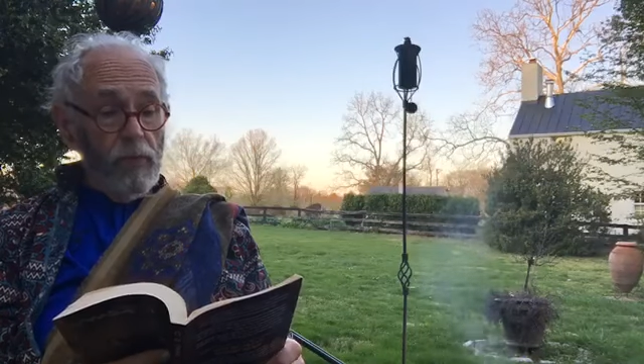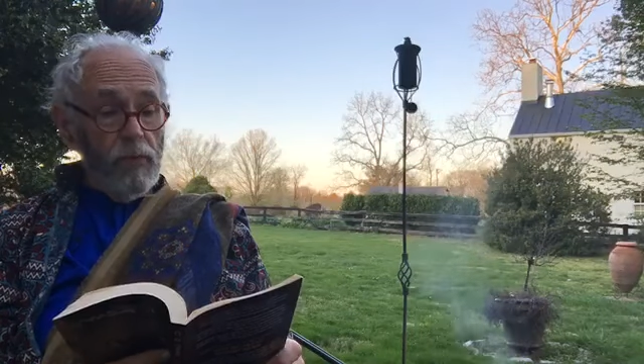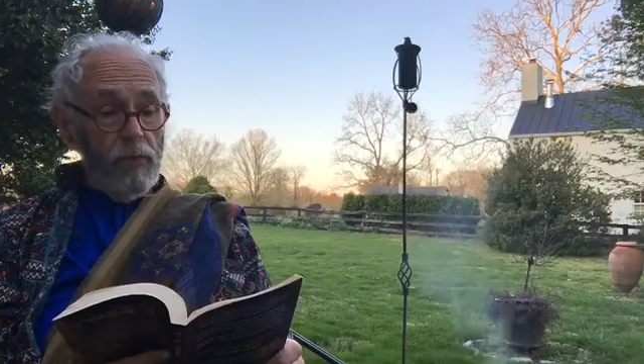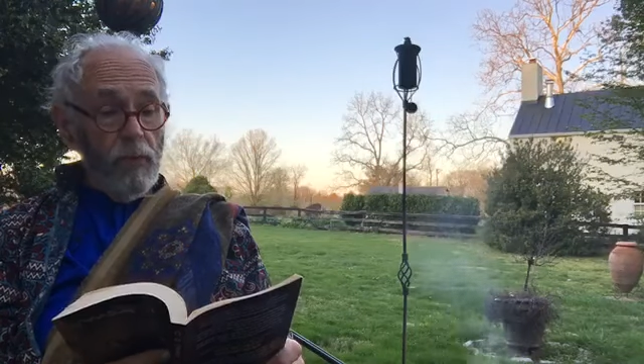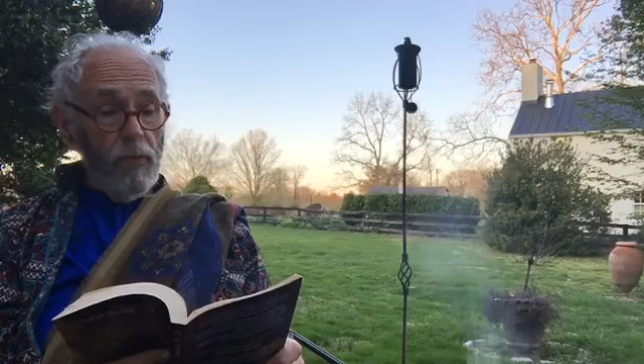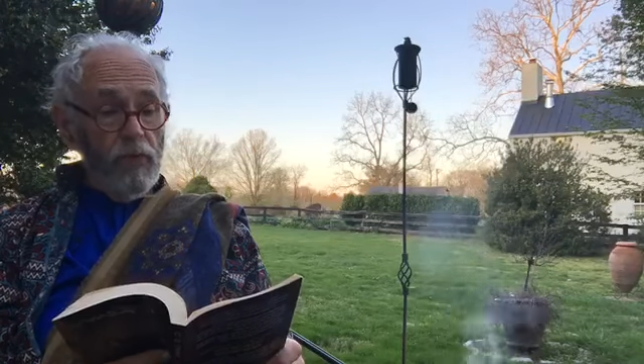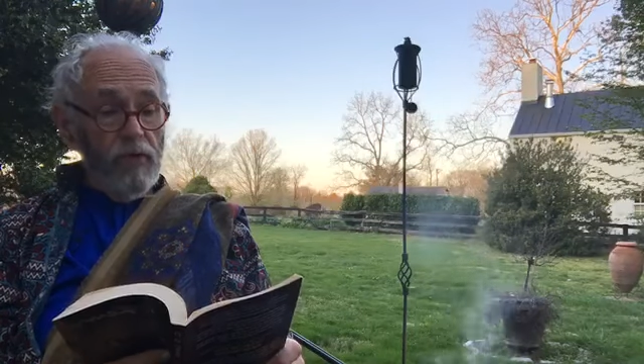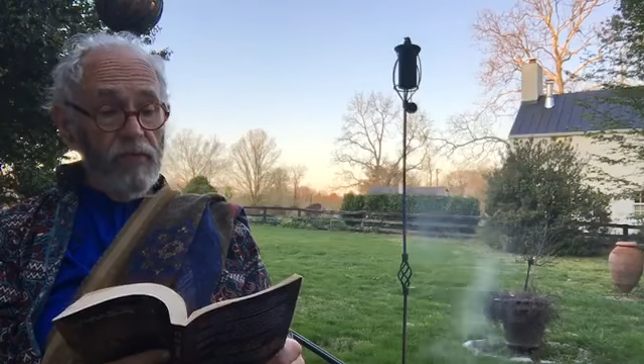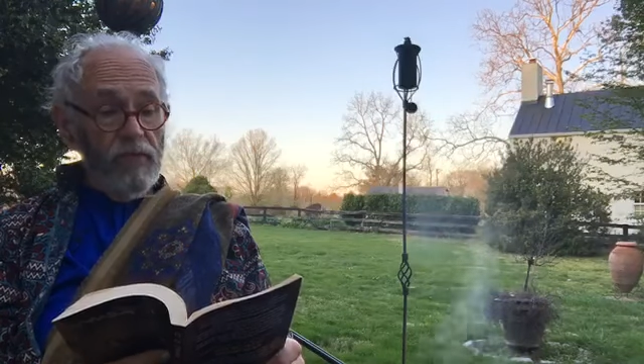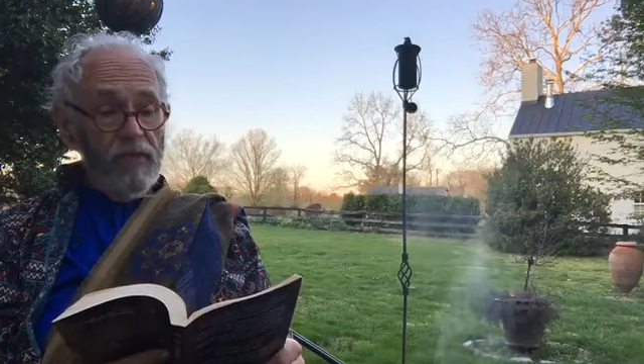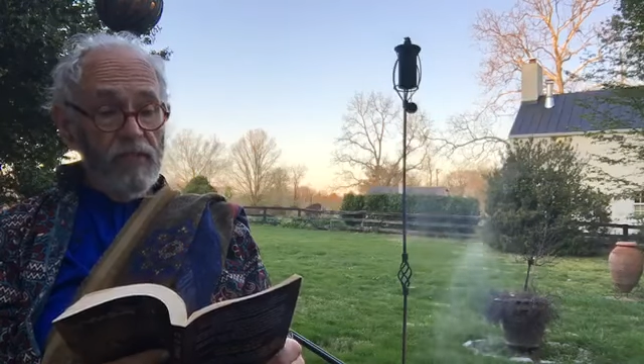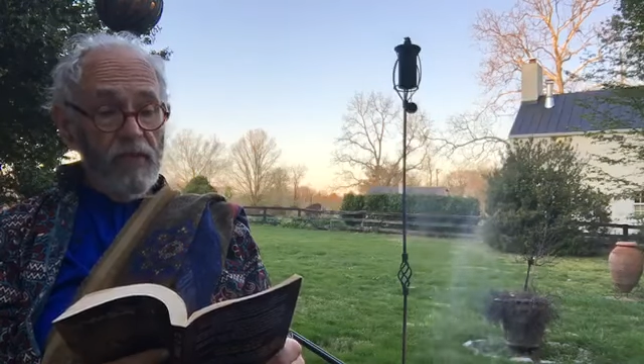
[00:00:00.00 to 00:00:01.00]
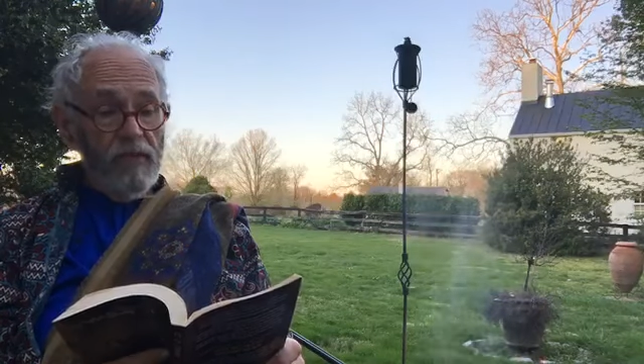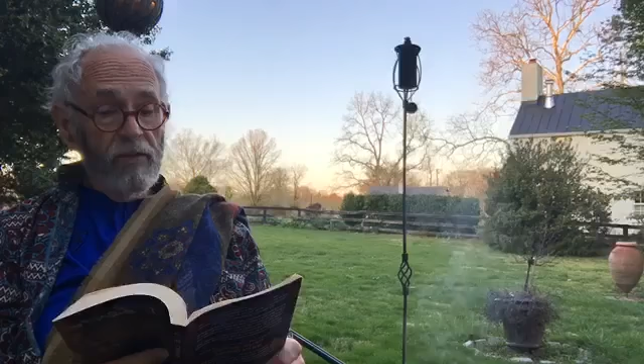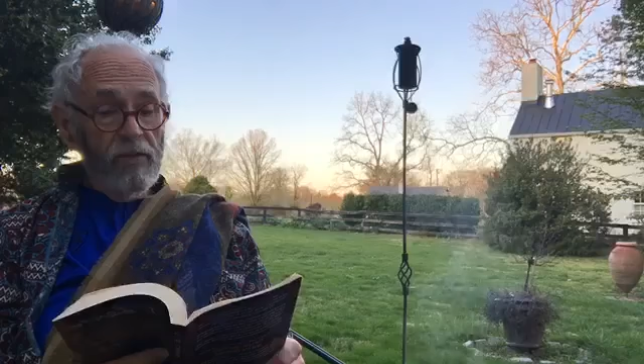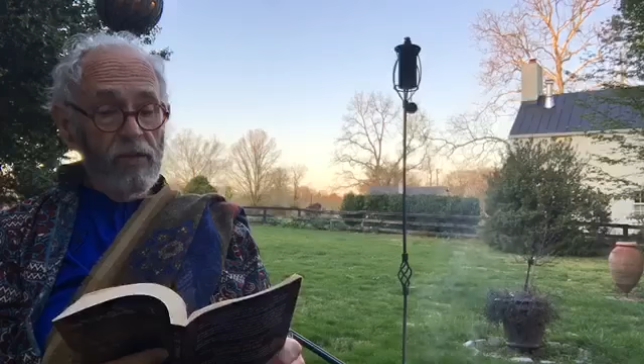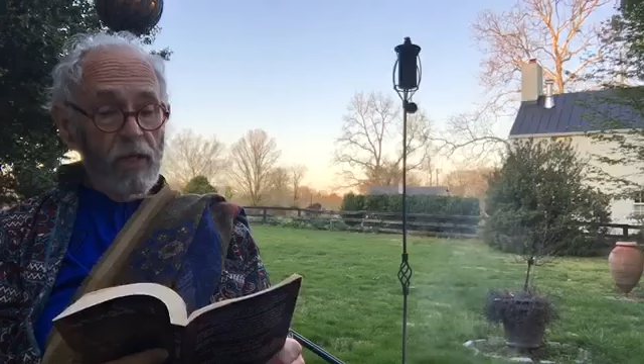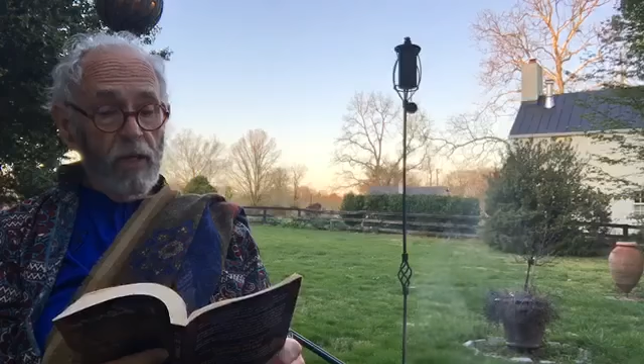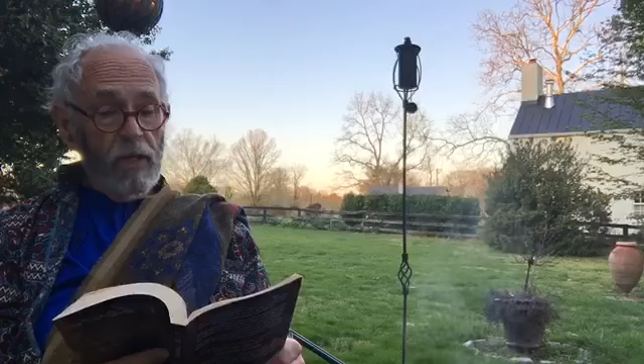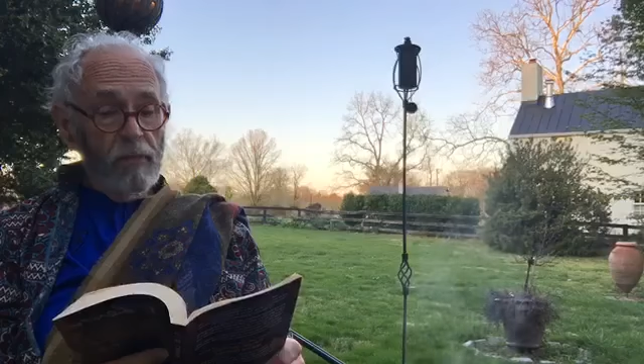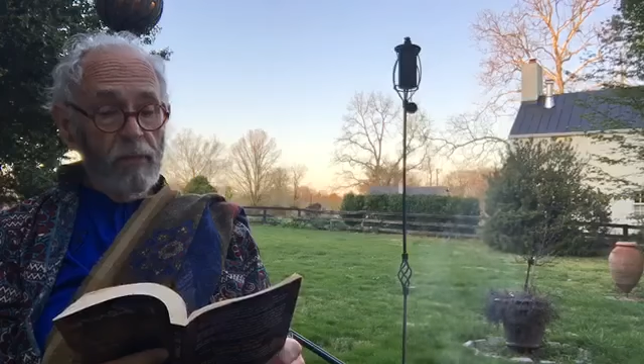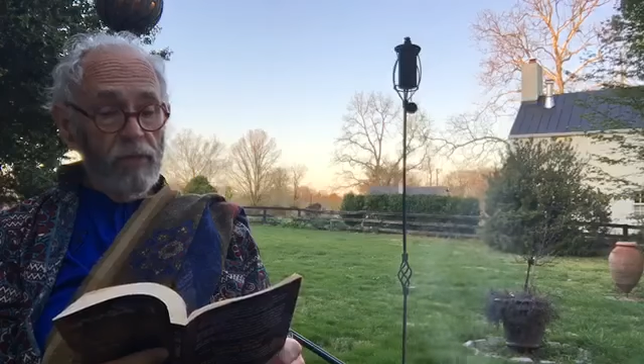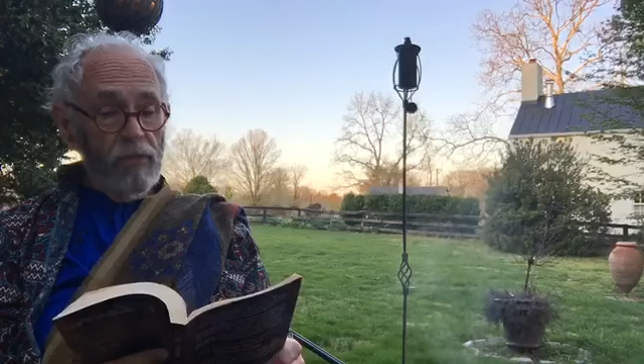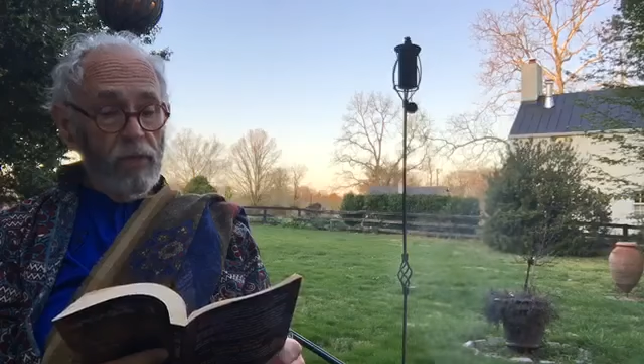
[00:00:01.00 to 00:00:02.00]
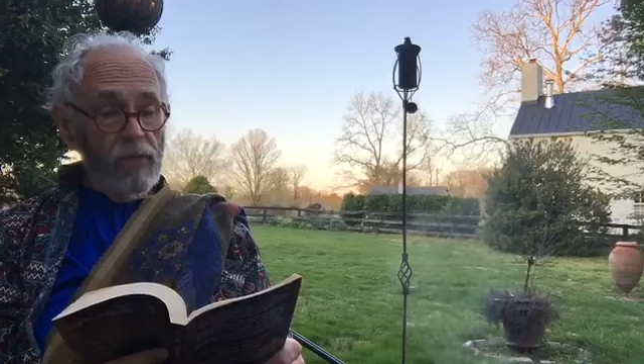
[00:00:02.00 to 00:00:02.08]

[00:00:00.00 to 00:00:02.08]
No more of this southern jargon between